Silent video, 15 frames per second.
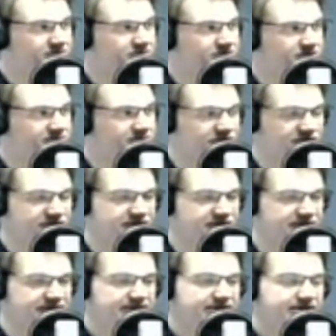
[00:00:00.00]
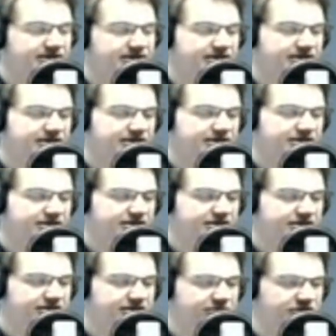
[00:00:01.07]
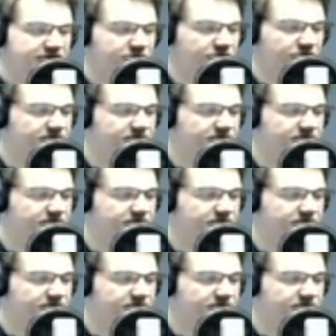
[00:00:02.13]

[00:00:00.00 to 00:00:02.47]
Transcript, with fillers: emergent. It's more about